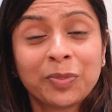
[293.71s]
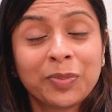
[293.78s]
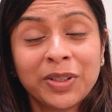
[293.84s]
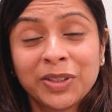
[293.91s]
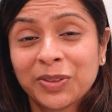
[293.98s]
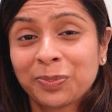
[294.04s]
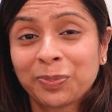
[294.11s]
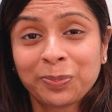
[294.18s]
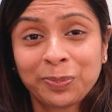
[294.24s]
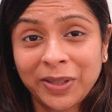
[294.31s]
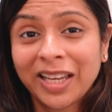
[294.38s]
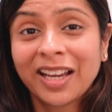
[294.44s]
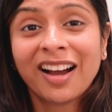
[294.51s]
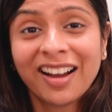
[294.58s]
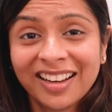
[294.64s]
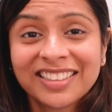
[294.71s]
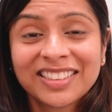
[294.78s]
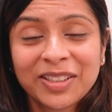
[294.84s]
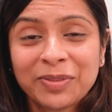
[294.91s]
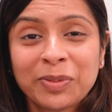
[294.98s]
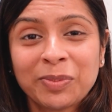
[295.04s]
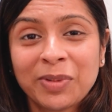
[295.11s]
It's
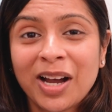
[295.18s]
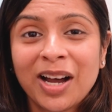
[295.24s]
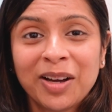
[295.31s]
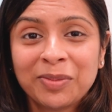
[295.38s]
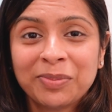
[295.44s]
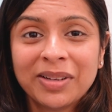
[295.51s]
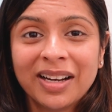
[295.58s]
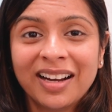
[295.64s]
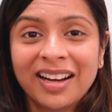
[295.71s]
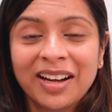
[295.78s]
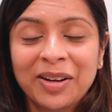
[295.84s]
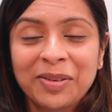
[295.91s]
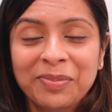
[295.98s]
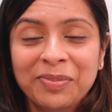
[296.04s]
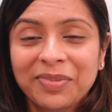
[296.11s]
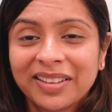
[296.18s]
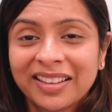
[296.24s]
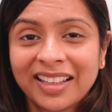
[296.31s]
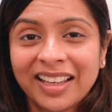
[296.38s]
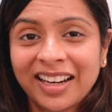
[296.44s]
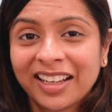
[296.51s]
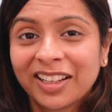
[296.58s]
because I'm a mom um,
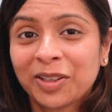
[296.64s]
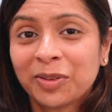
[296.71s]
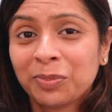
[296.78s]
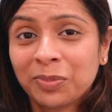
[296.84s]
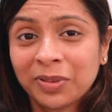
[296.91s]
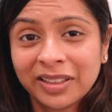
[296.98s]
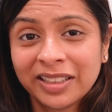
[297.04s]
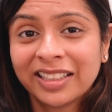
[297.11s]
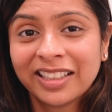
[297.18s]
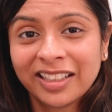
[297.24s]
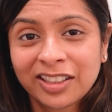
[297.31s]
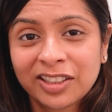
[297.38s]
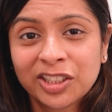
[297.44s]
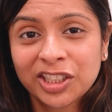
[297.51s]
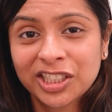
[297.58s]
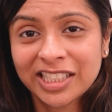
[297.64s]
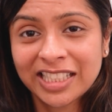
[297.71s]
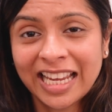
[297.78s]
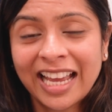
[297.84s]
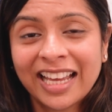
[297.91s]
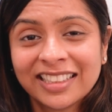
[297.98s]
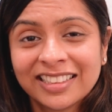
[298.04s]
that I completely
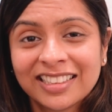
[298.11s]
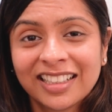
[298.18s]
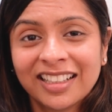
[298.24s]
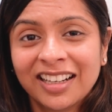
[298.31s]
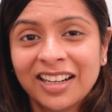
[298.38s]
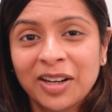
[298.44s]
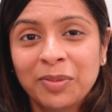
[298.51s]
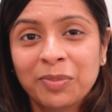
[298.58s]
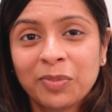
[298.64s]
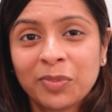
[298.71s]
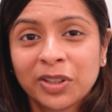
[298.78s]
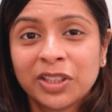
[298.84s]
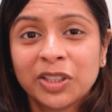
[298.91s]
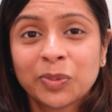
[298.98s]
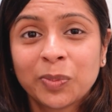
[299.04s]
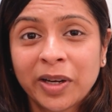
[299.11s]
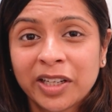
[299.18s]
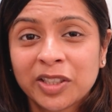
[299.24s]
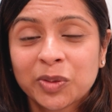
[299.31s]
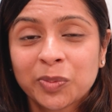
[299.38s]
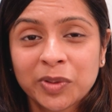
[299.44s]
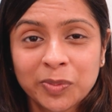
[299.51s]
understand um, what these
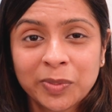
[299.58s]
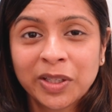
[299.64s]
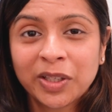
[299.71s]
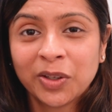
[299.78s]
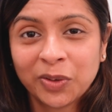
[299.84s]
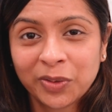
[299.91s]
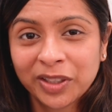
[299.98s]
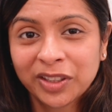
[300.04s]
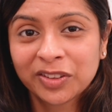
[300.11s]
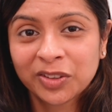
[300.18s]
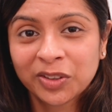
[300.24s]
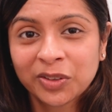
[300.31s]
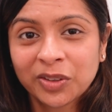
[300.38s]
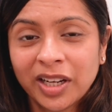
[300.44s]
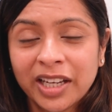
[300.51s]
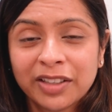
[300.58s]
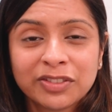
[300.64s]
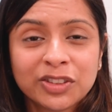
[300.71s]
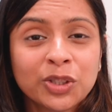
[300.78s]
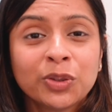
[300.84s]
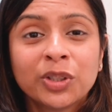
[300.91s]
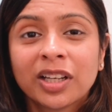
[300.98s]
parents must be going through. I
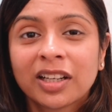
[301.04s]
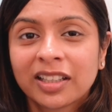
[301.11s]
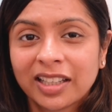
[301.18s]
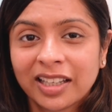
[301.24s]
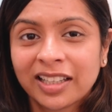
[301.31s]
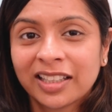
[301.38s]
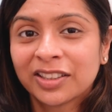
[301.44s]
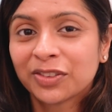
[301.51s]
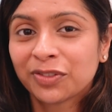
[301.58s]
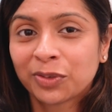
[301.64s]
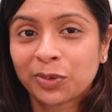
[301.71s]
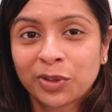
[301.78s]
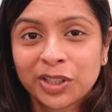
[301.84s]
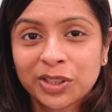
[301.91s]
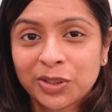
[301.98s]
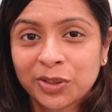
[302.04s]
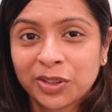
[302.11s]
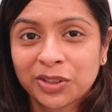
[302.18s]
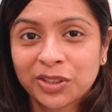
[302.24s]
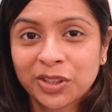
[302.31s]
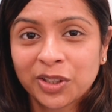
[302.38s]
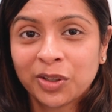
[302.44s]
have two young kids, four and two
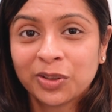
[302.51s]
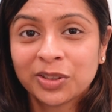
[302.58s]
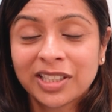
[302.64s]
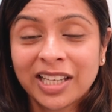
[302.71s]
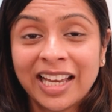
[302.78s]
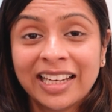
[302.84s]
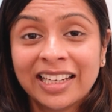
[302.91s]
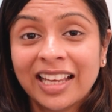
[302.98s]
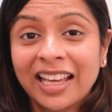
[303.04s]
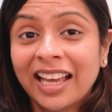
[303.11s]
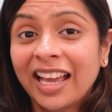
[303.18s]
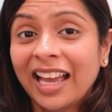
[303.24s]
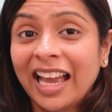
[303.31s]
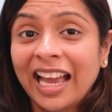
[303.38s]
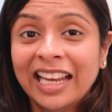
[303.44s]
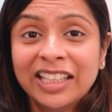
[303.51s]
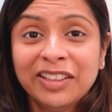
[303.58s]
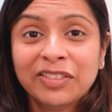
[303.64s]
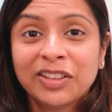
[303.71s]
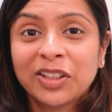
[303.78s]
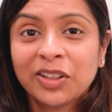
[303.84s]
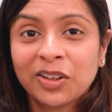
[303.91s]
years old, and and
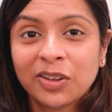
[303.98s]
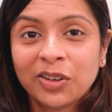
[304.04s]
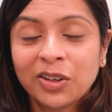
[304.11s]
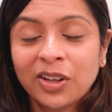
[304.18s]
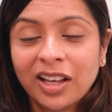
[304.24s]
even though